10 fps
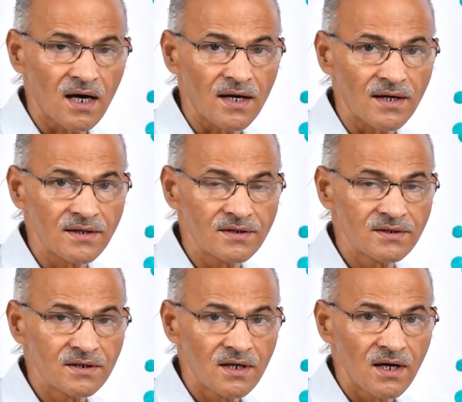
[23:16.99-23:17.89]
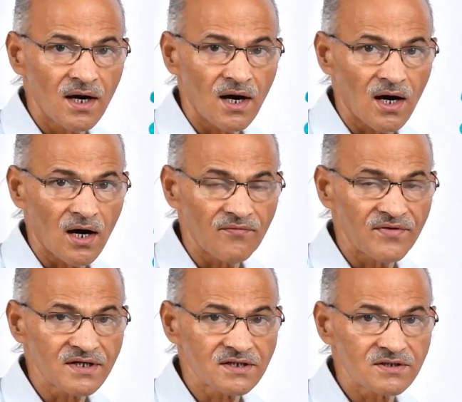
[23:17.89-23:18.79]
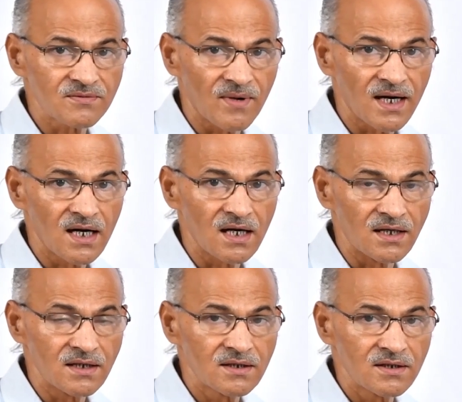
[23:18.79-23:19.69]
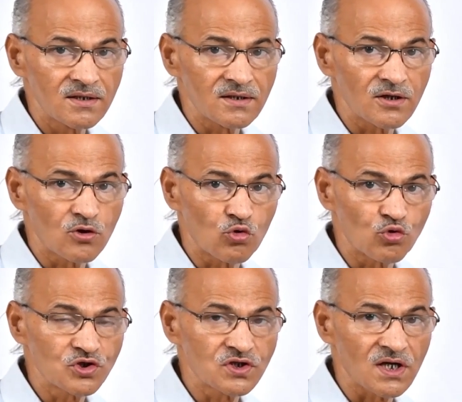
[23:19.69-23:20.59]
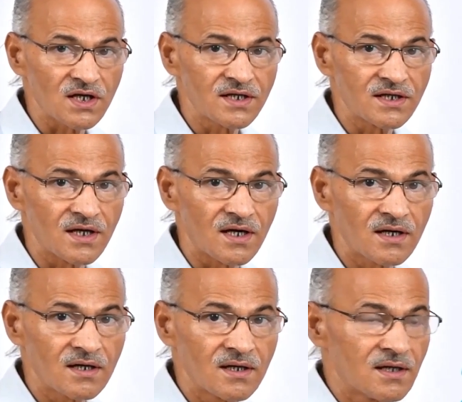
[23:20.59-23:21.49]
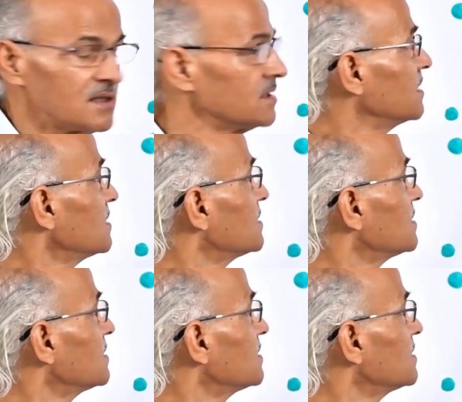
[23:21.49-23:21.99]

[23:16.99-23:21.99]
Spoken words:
and affects badly the coastal area. This